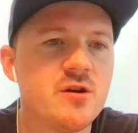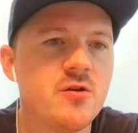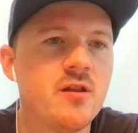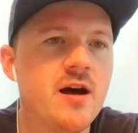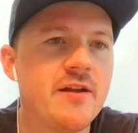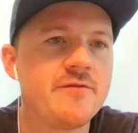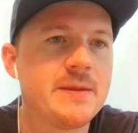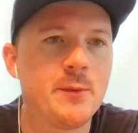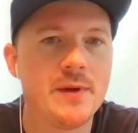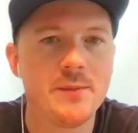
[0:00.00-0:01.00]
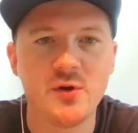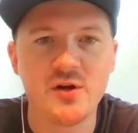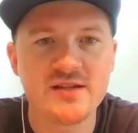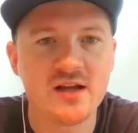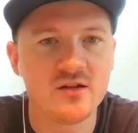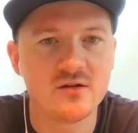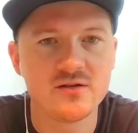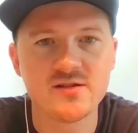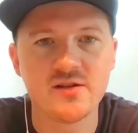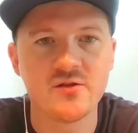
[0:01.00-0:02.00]
So a lot of supplement and beauty
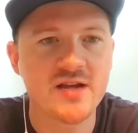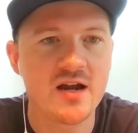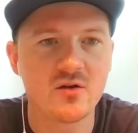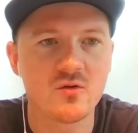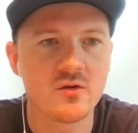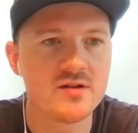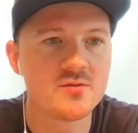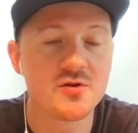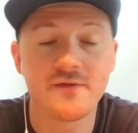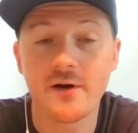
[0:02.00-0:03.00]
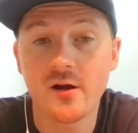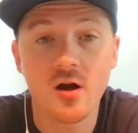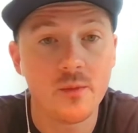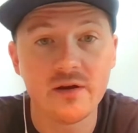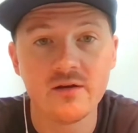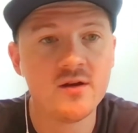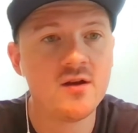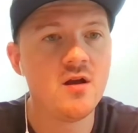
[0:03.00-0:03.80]
sellers in those categories, which are very common,